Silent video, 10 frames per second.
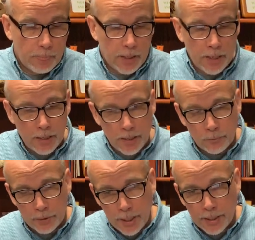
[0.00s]

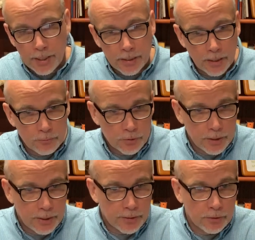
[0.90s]
And when Haggai comes in
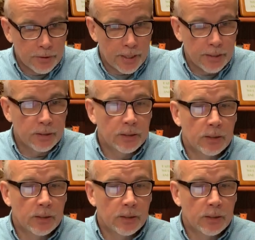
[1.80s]
and they say, okay,